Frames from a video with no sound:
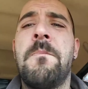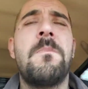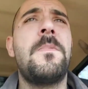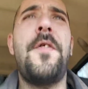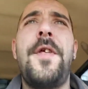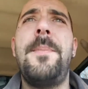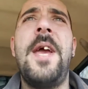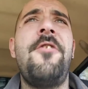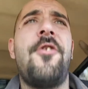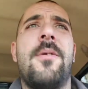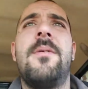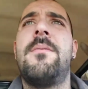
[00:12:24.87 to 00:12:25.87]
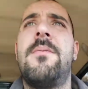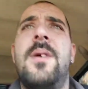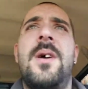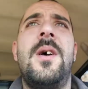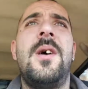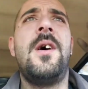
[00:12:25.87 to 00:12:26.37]
nothing major.
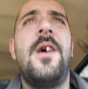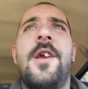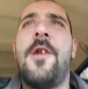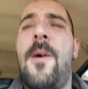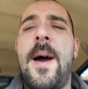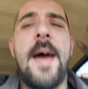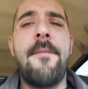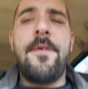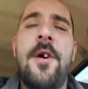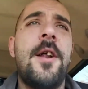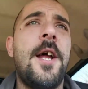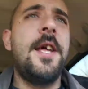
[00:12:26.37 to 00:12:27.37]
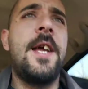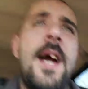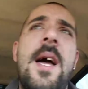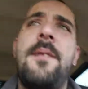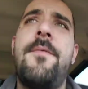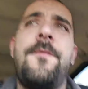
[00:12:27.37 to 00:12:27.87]
I haven't done any
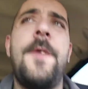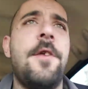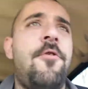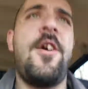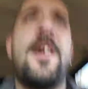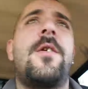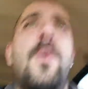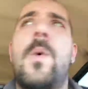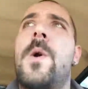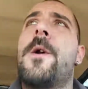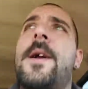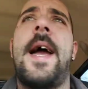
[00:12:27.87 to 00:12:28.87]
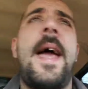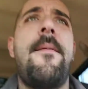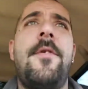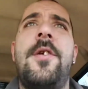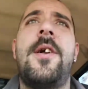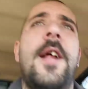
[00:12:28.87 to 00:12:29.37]
kind of injector work. I
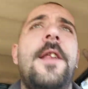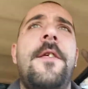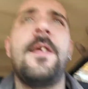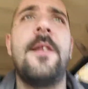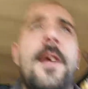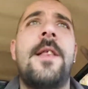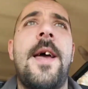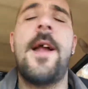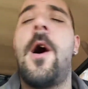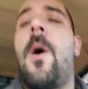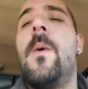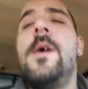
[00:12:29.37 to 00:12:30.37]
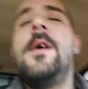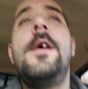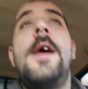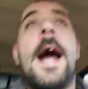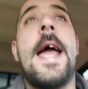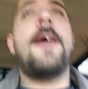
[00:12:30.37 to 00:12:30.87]
haven't done anything like that. Oh,
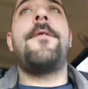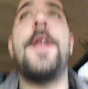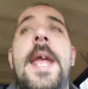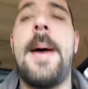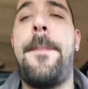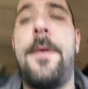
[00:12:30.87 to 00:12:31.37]
I have the Napa the